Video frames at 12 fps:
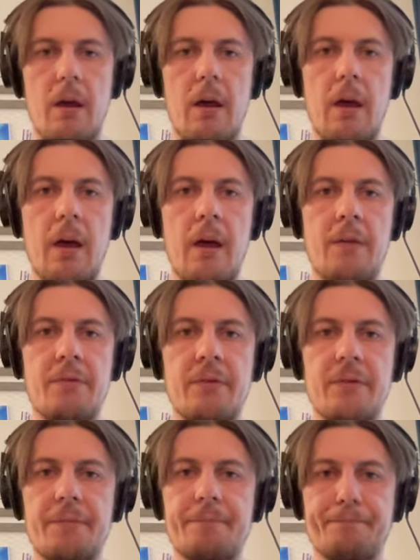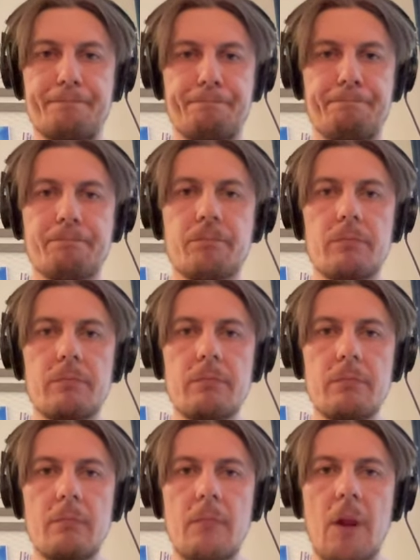And
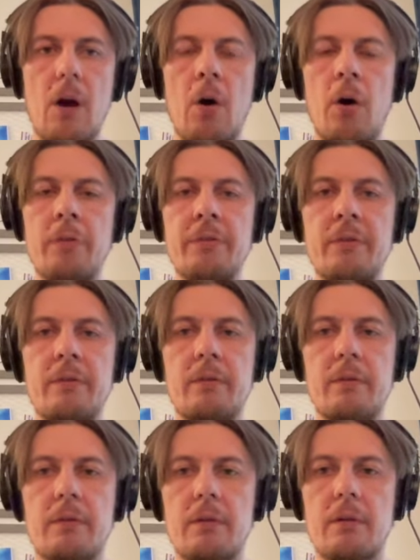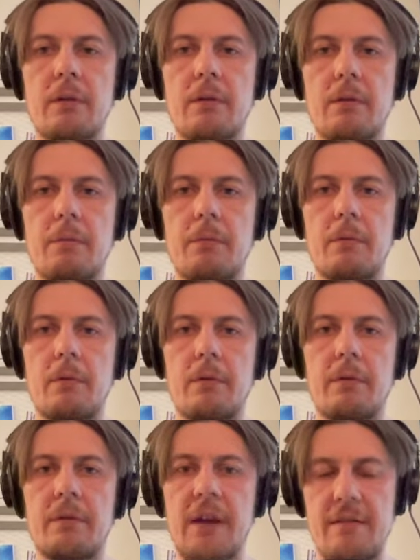on
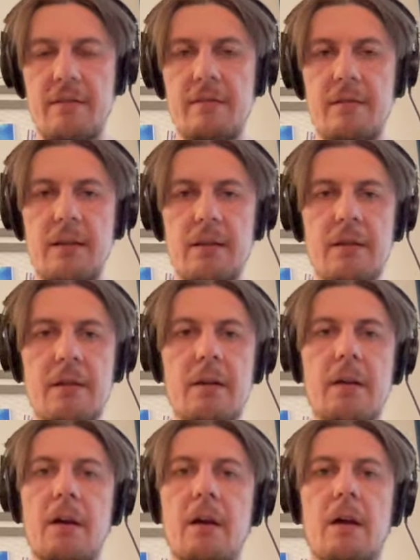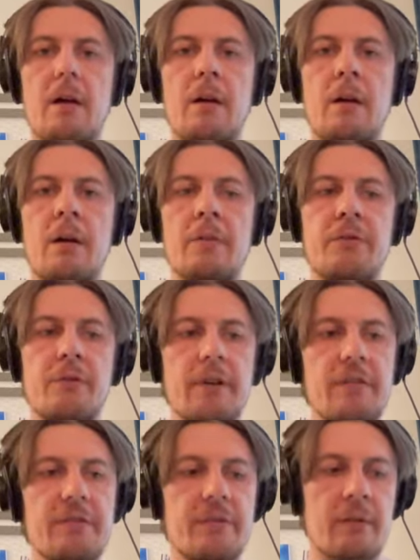Daisy Seed, uh, there
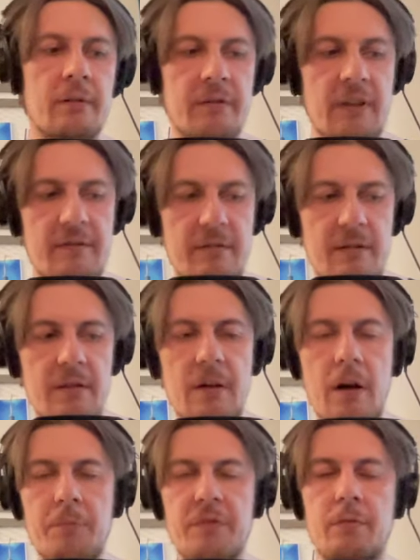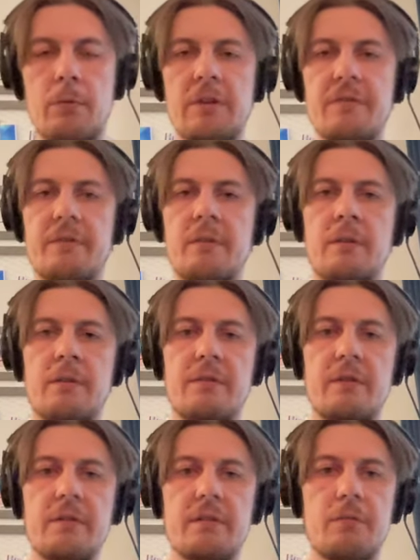is uh, Daisy Seed comes with uh,
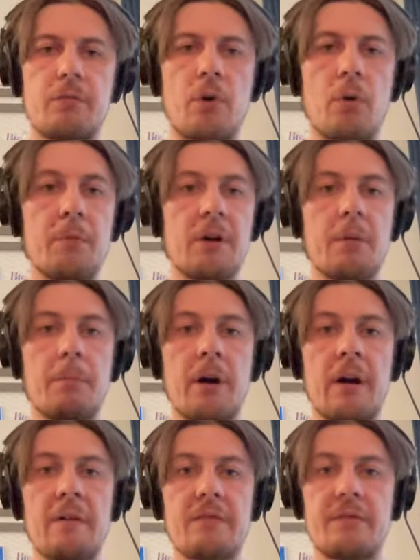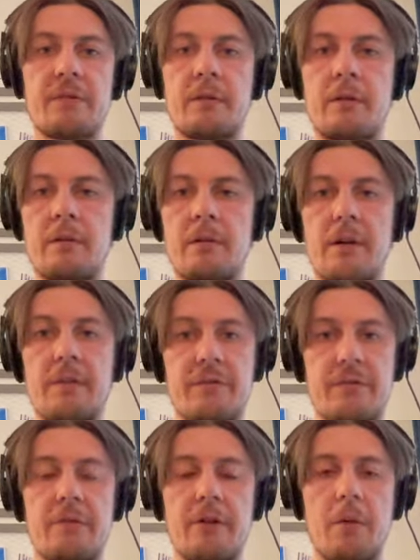64 megabytes uh,
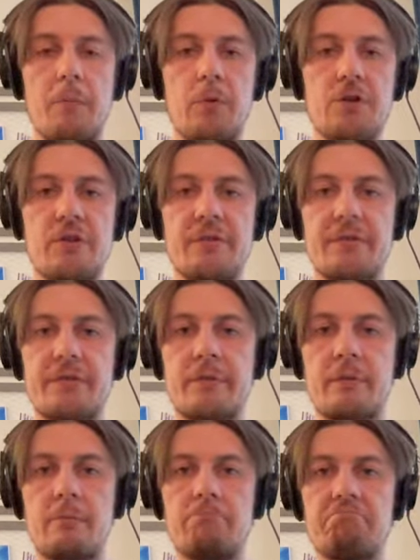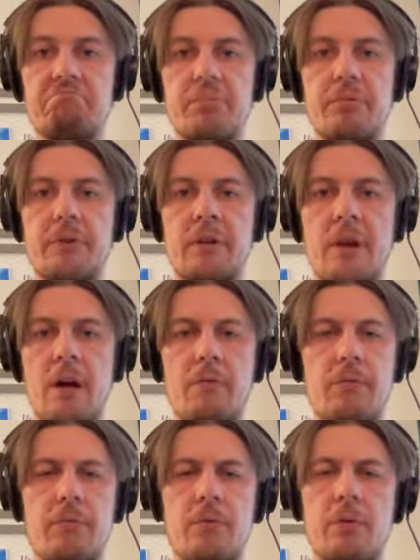SD RAM, which is uh, enough
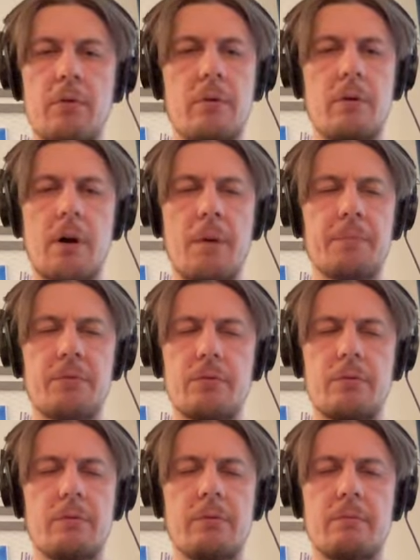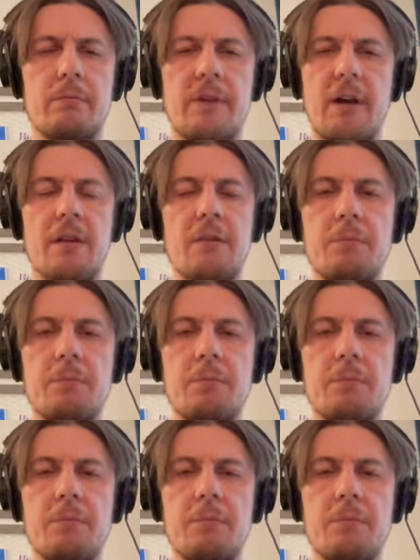for up to 10